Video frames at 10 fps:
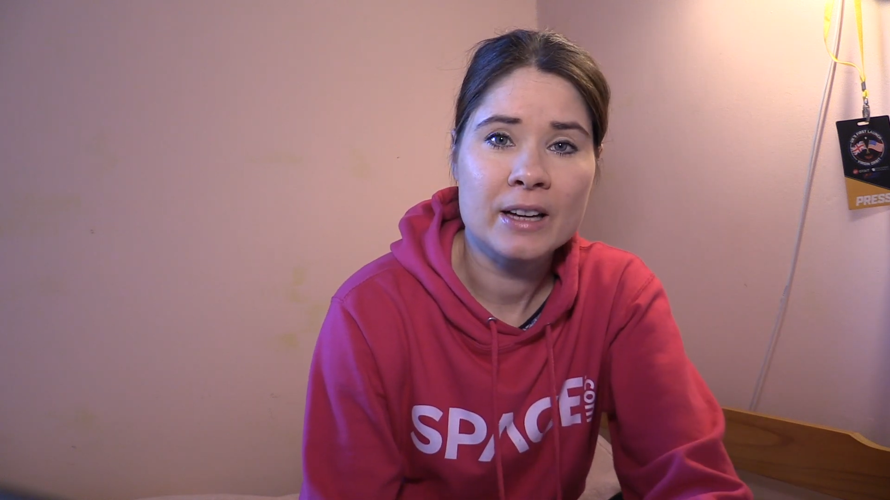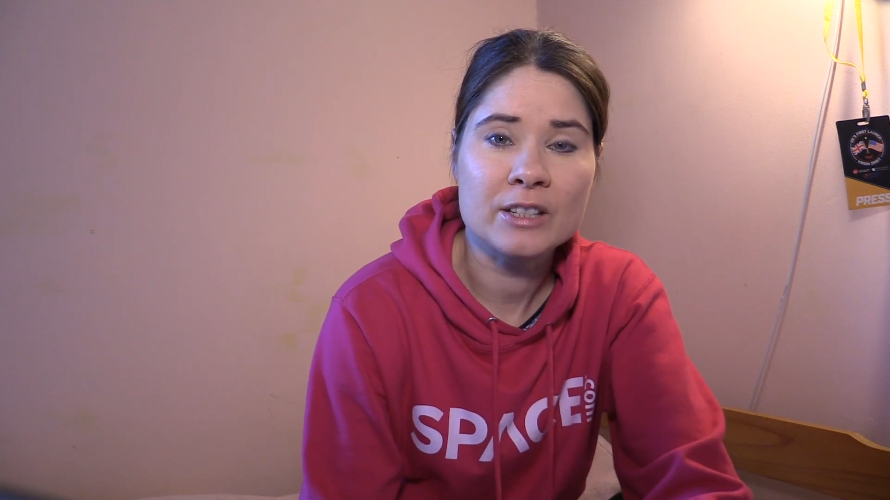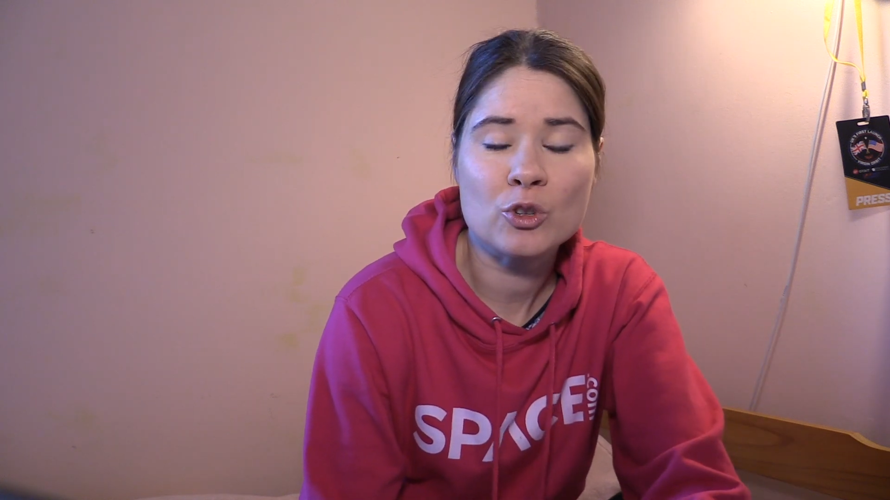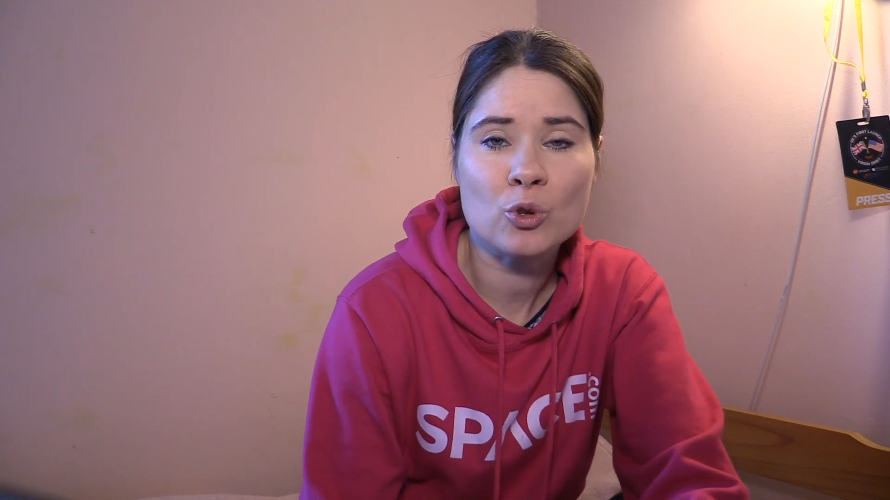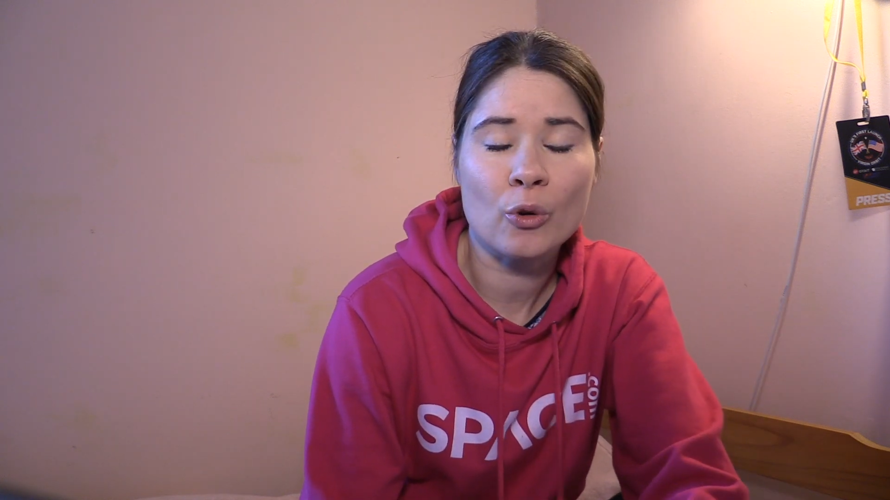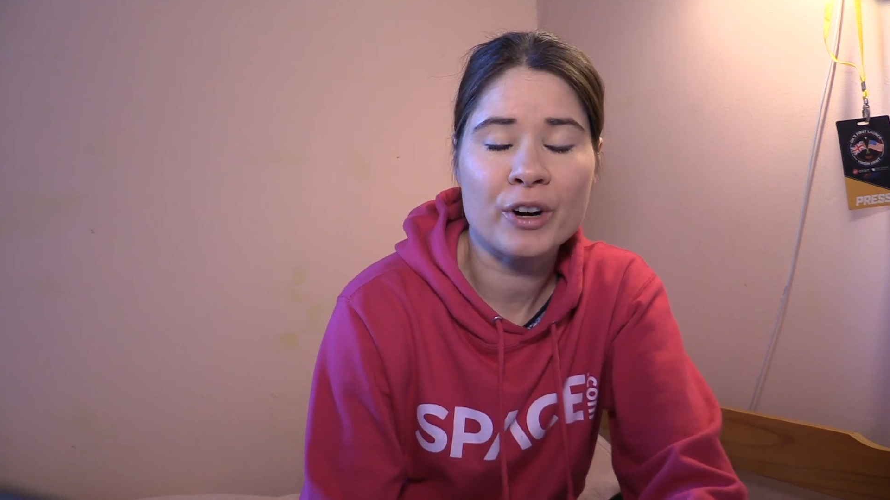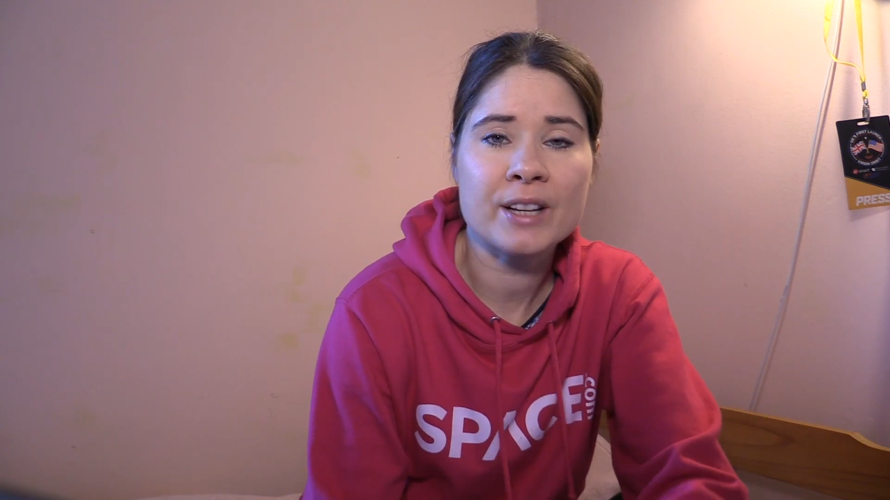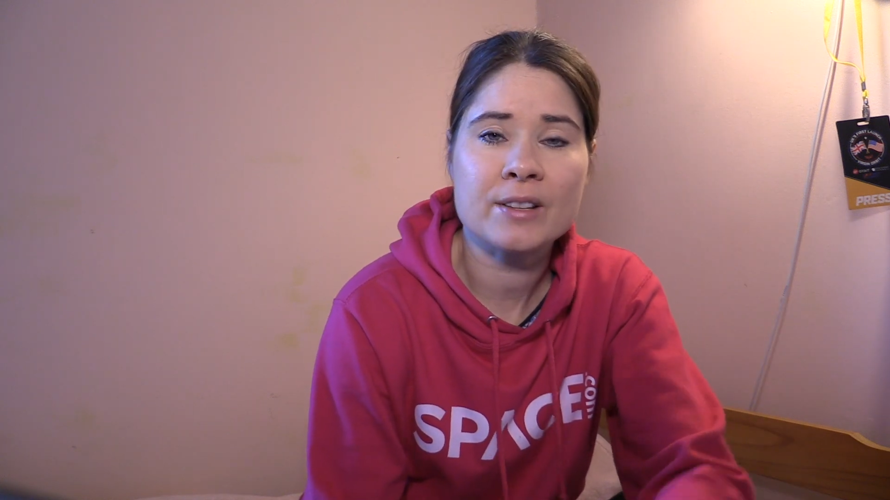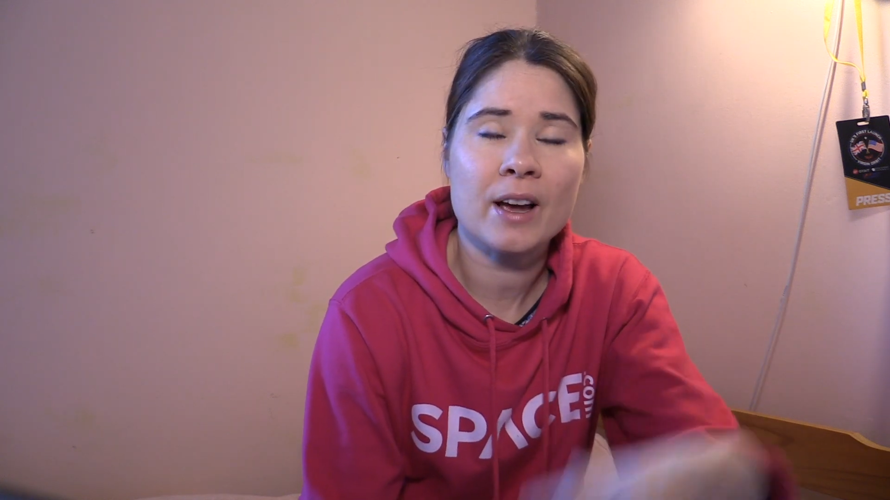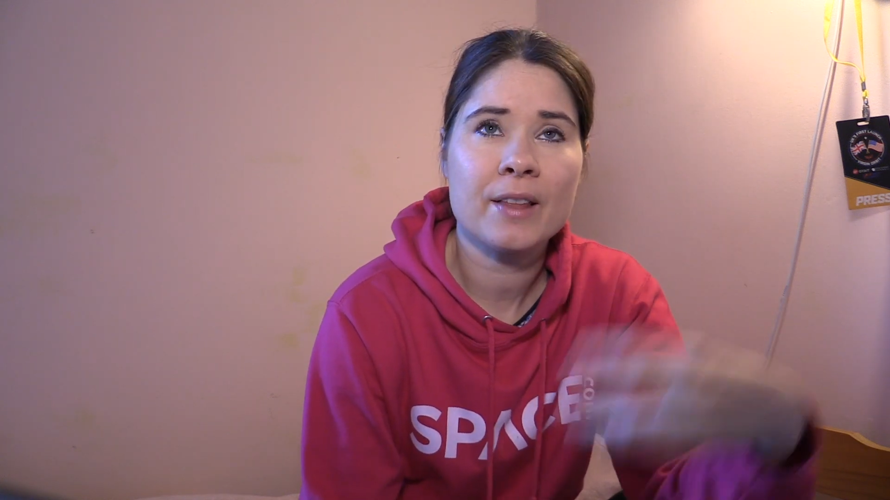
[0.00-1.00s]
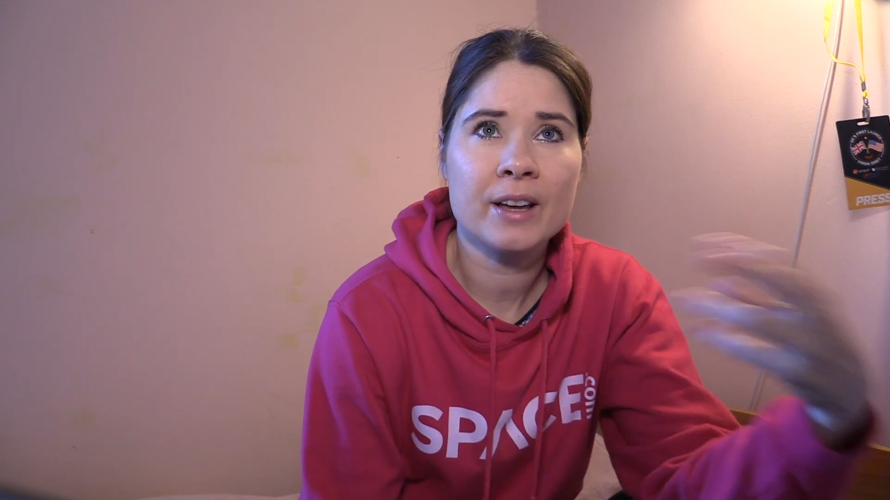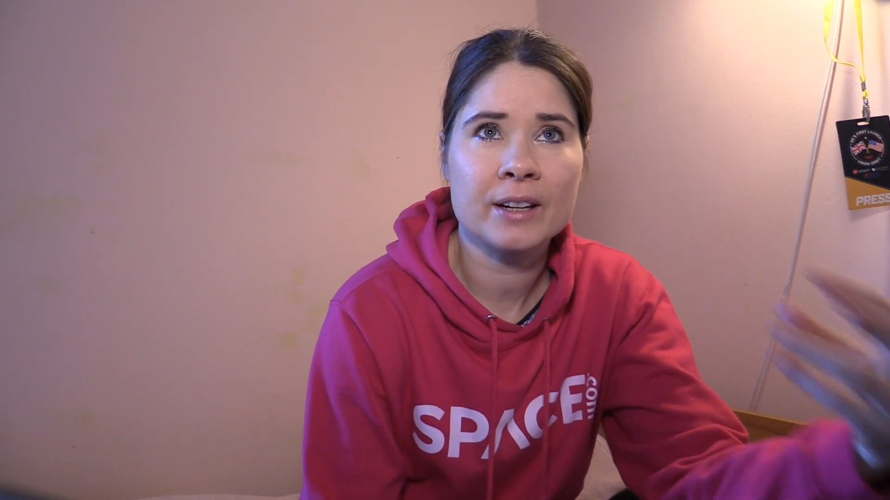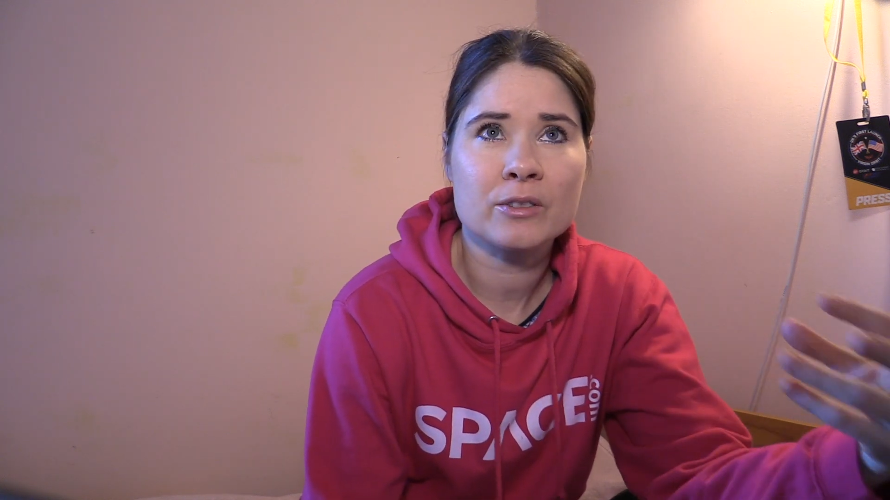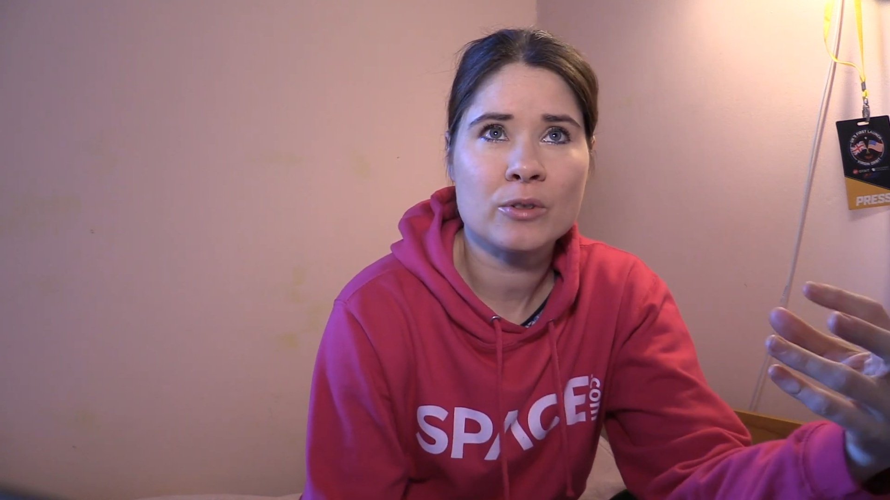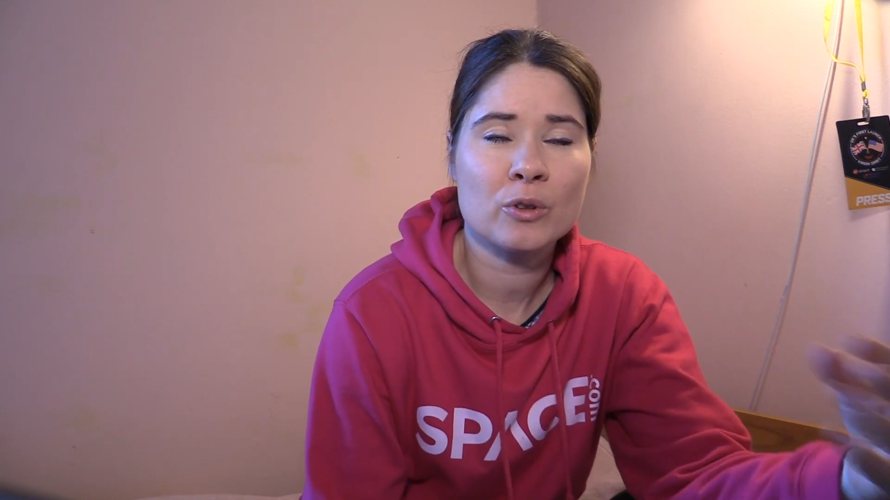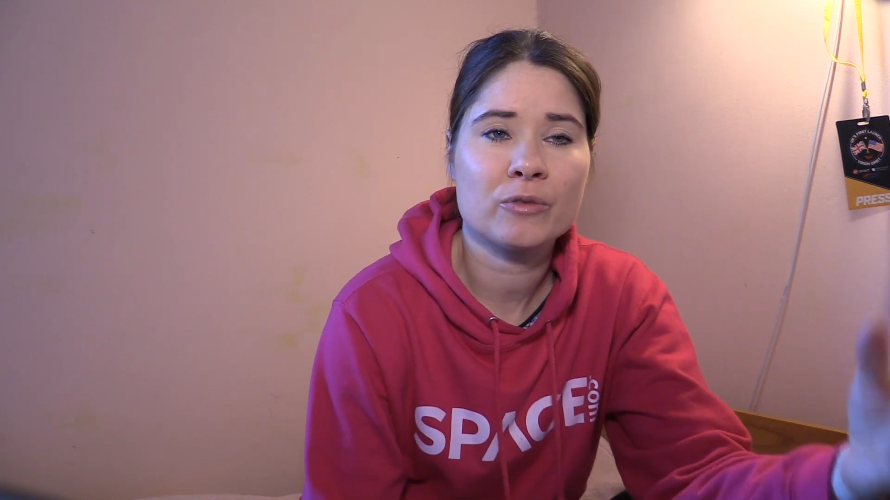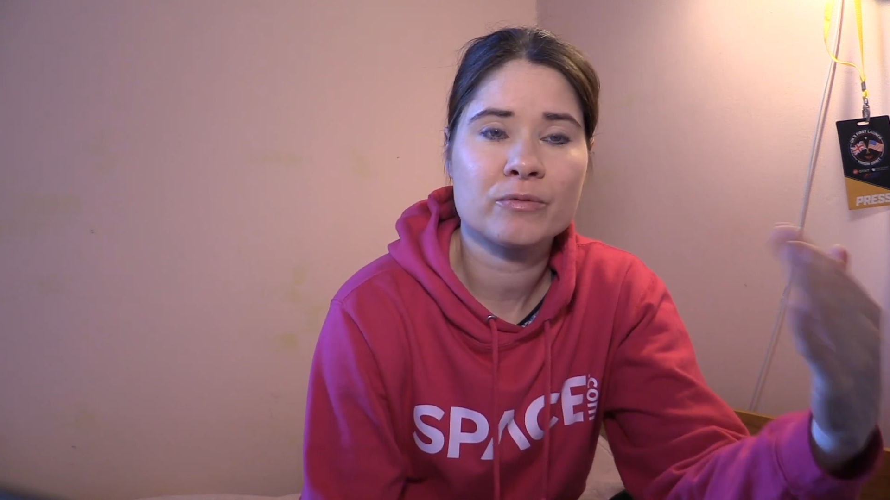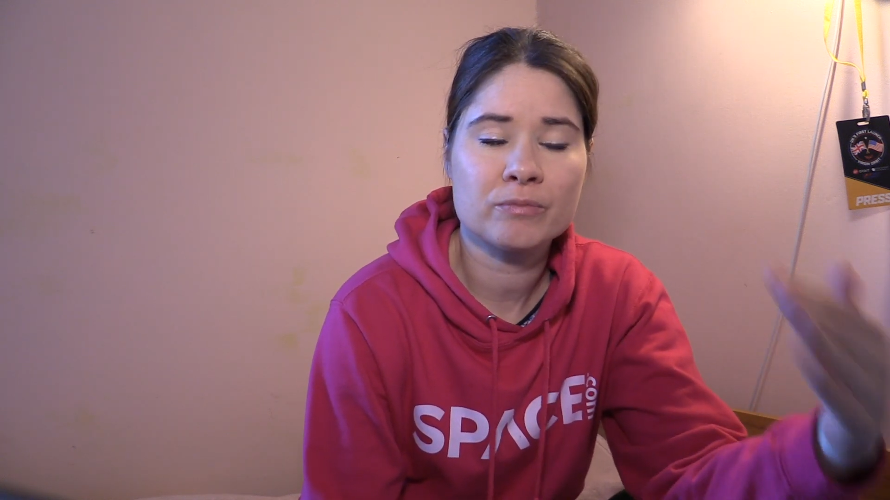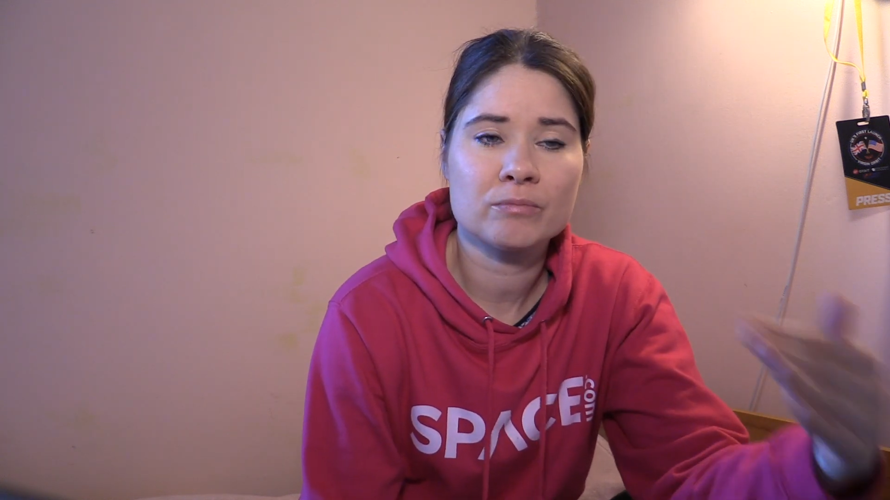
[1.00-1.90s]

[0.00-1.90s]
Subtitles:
stories, I then sort of